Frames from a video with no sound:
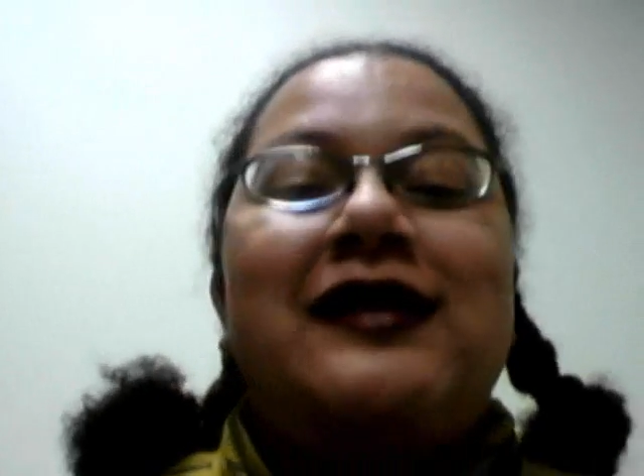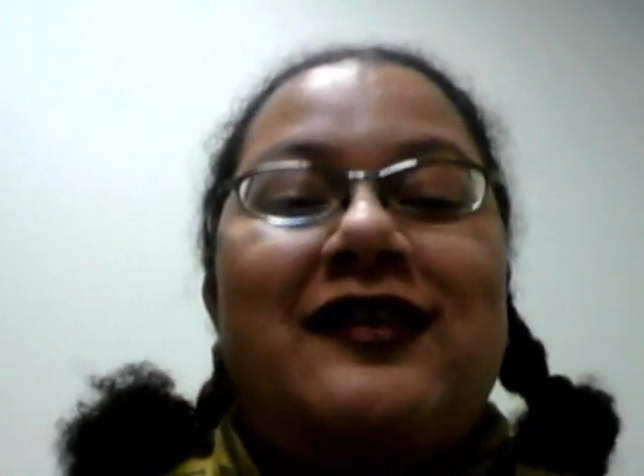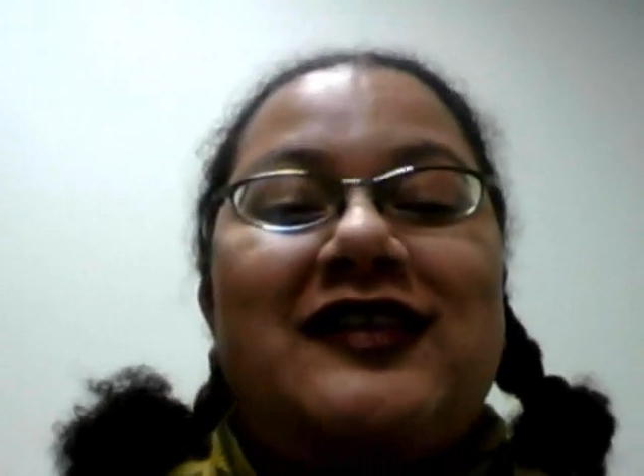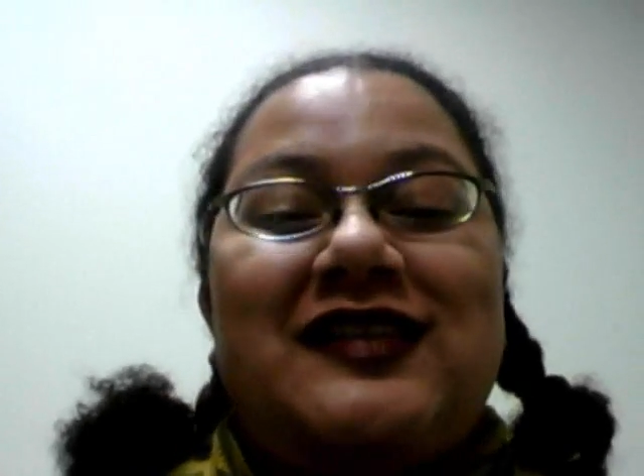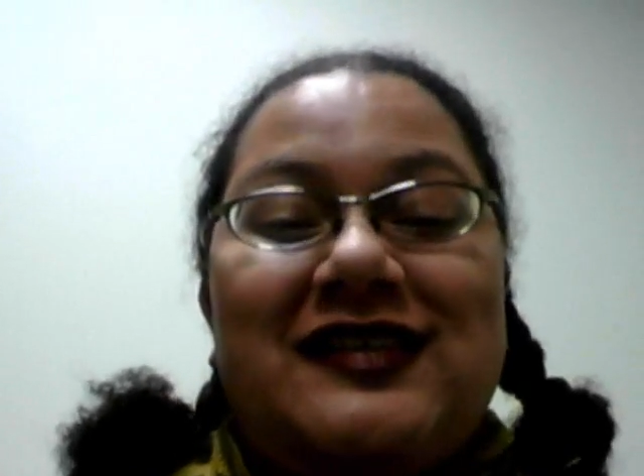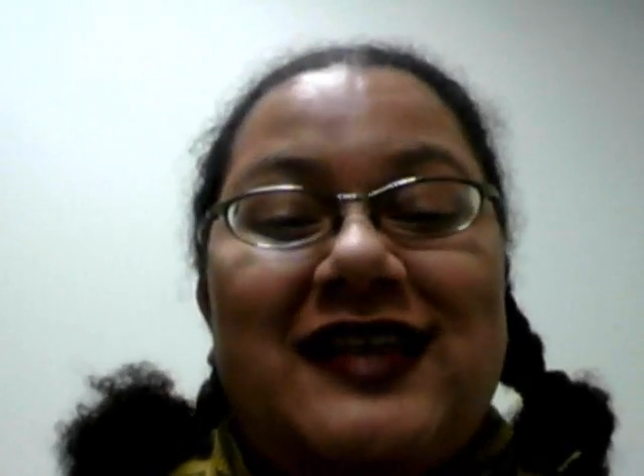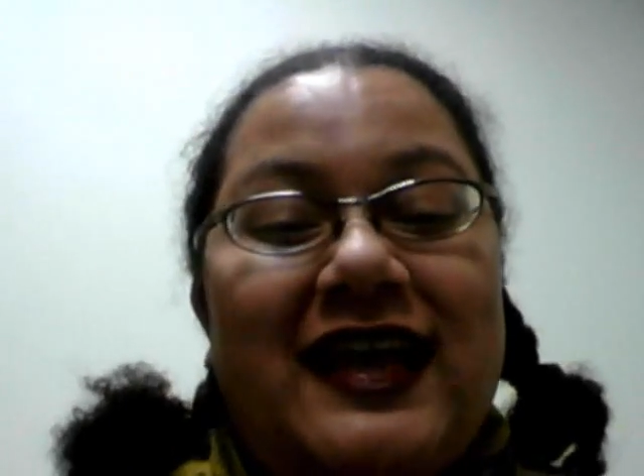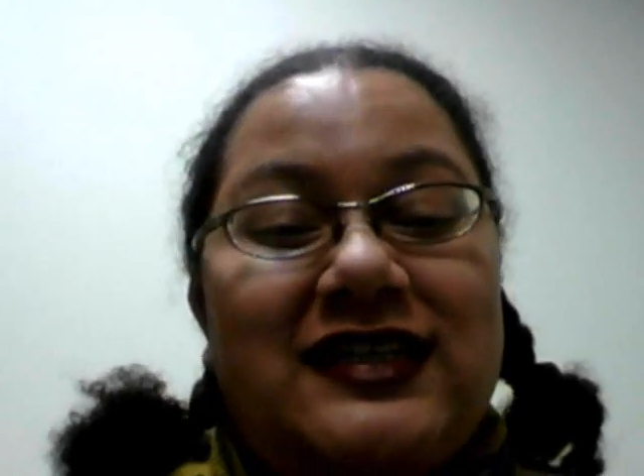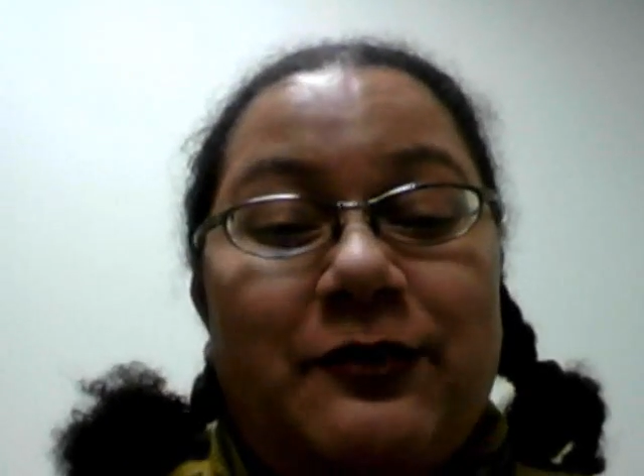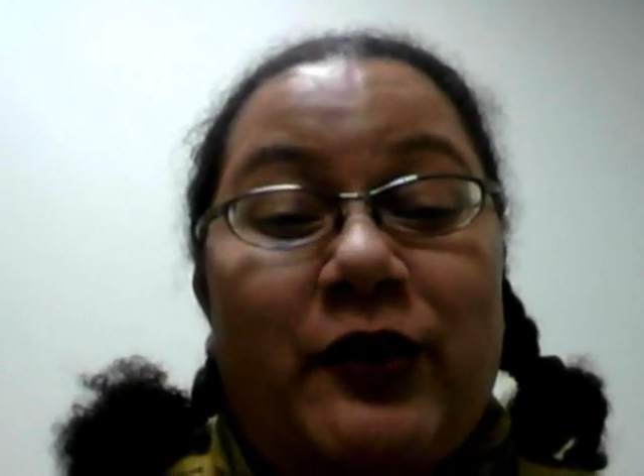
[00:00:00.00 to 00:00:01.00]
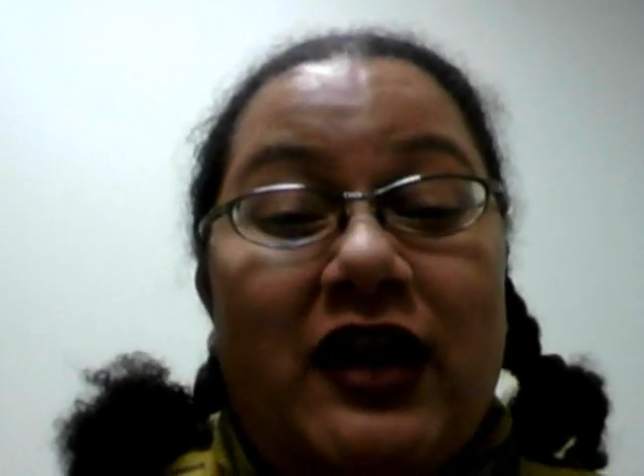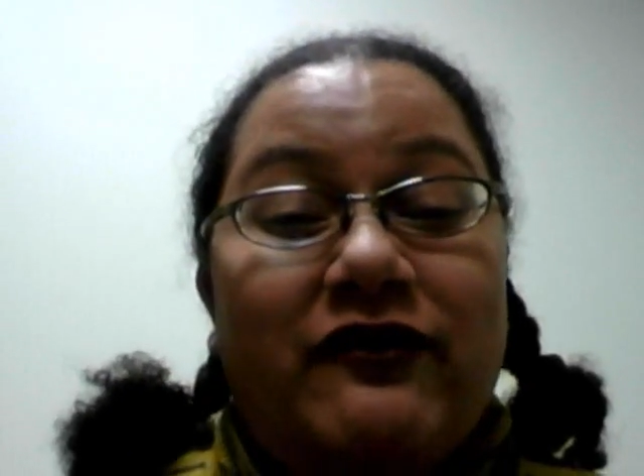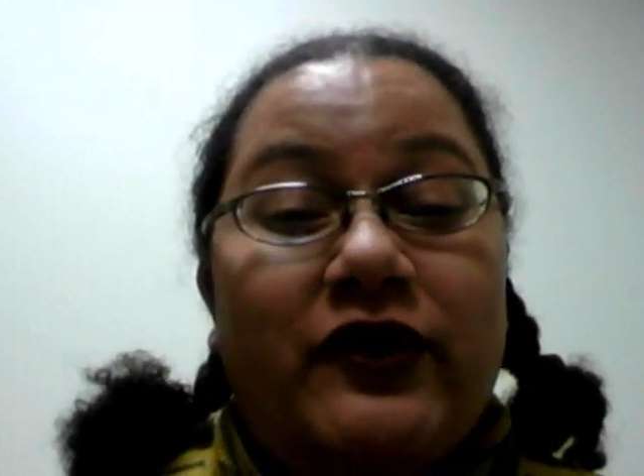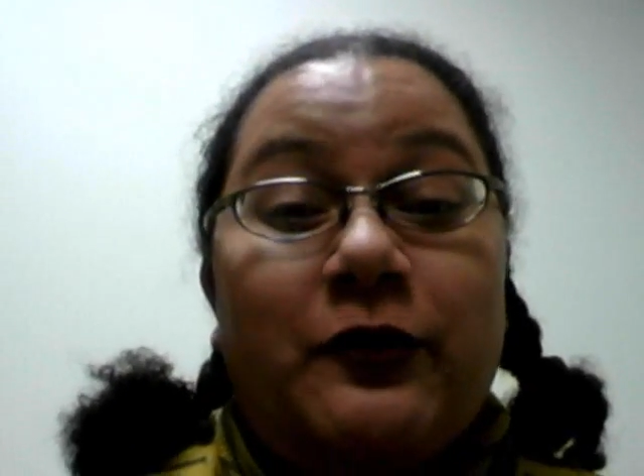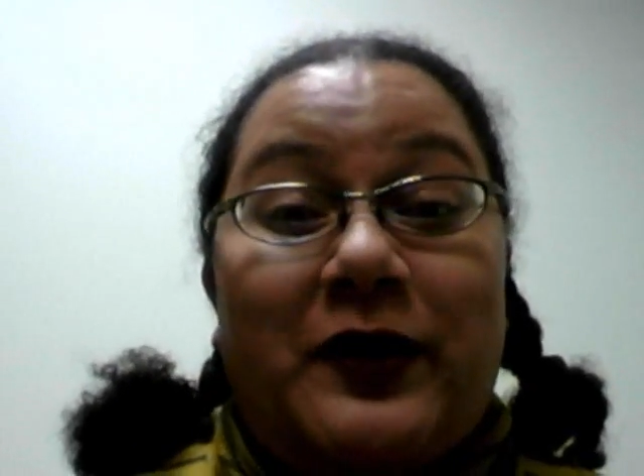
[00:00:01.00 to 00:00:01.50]
This is KT
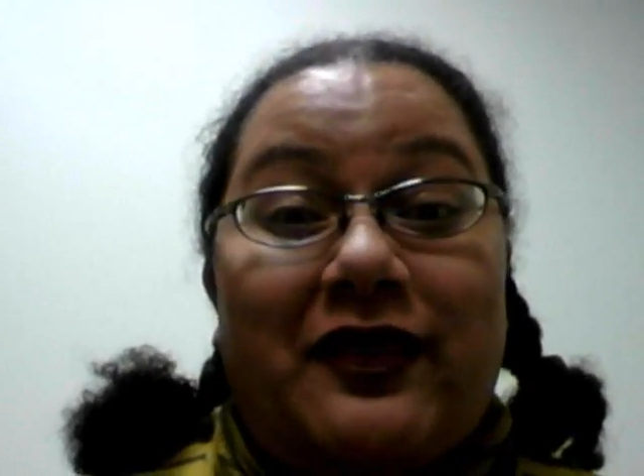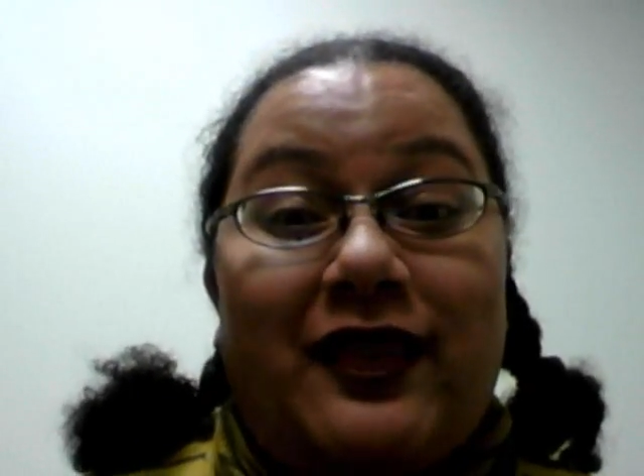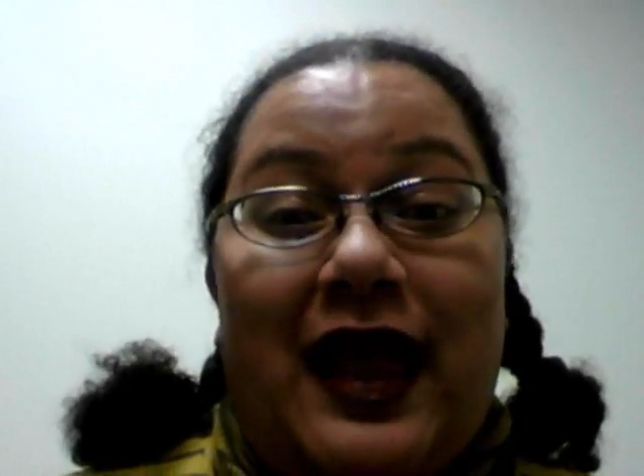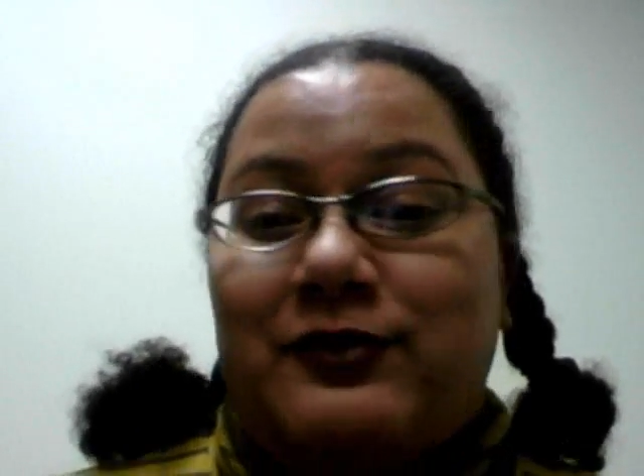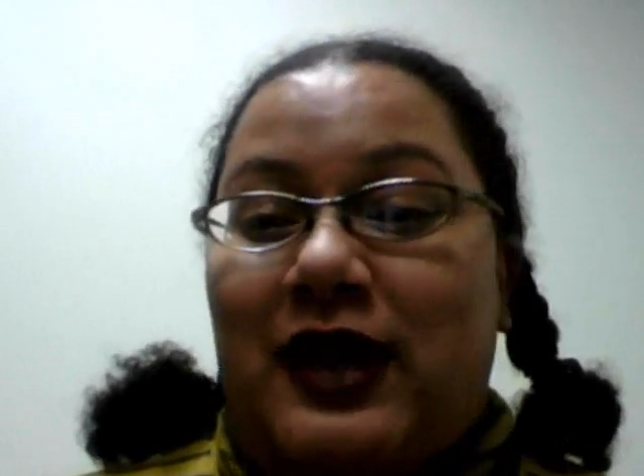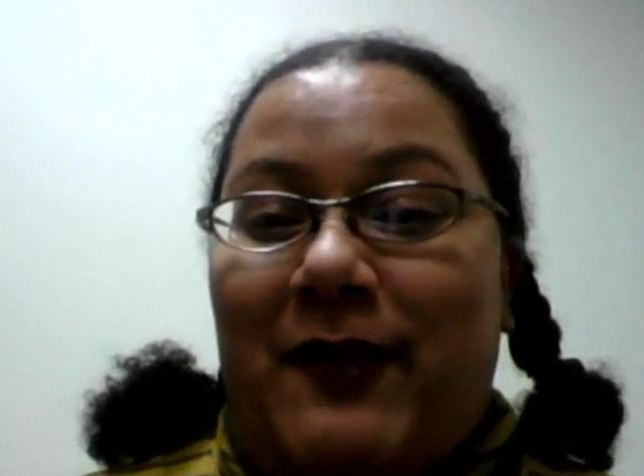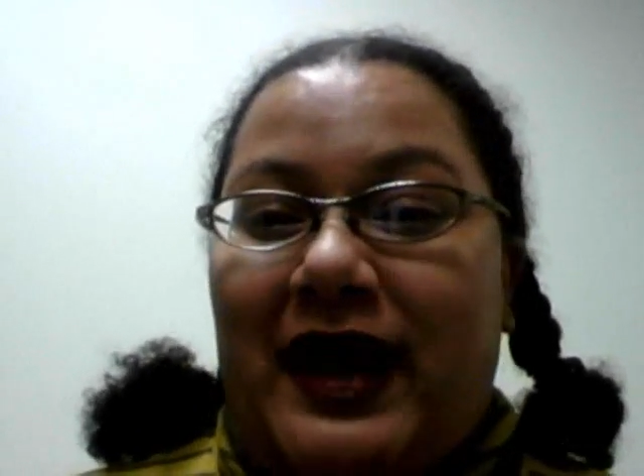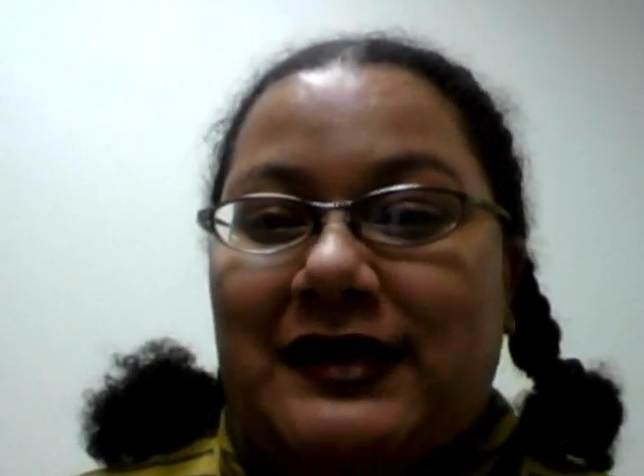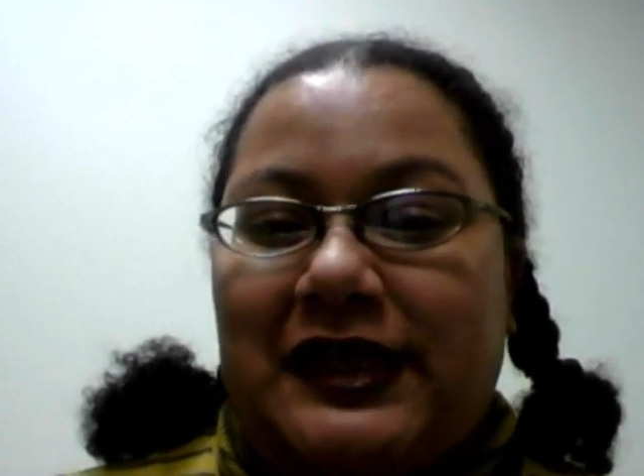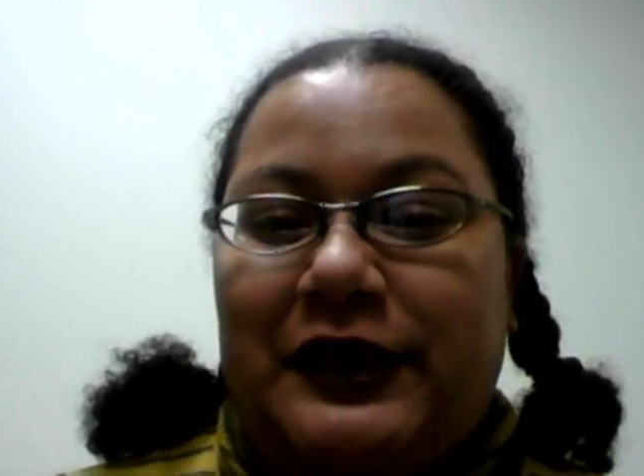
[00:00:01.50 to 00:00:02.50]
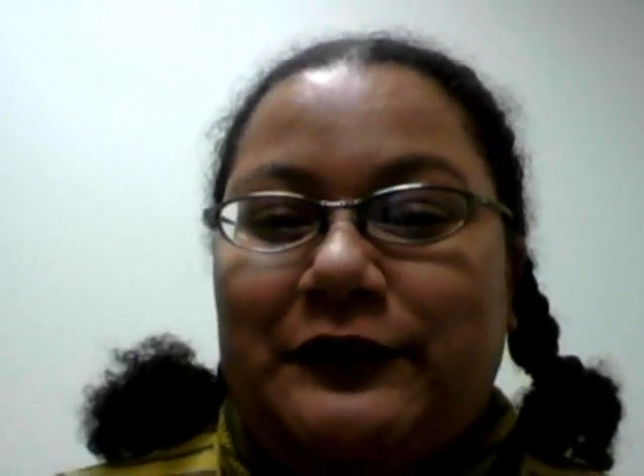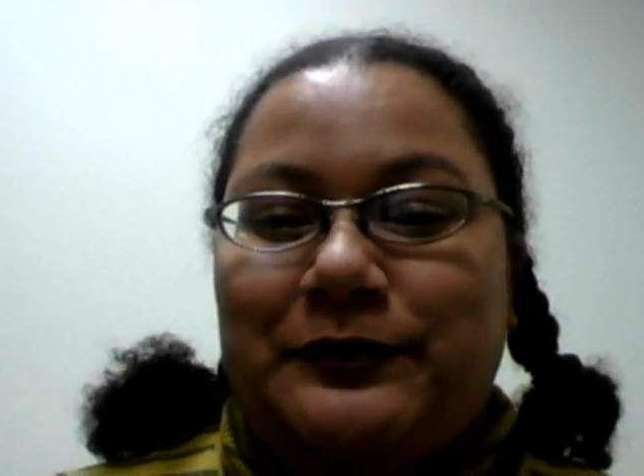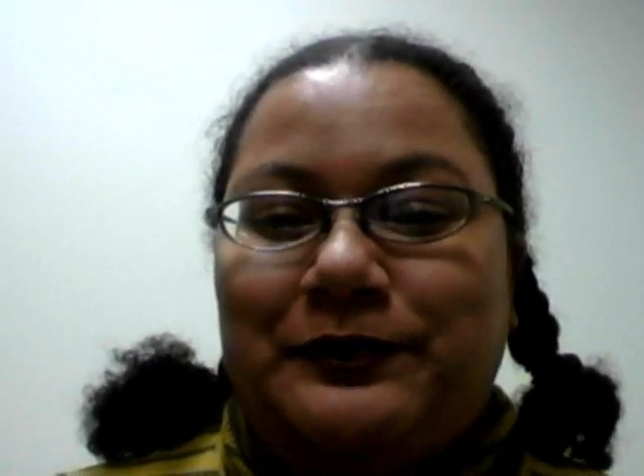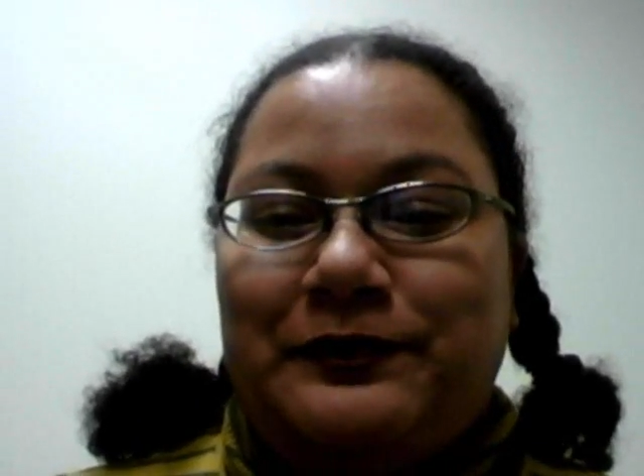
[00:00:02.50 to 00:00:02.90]
Bradford with Laptop Magazine.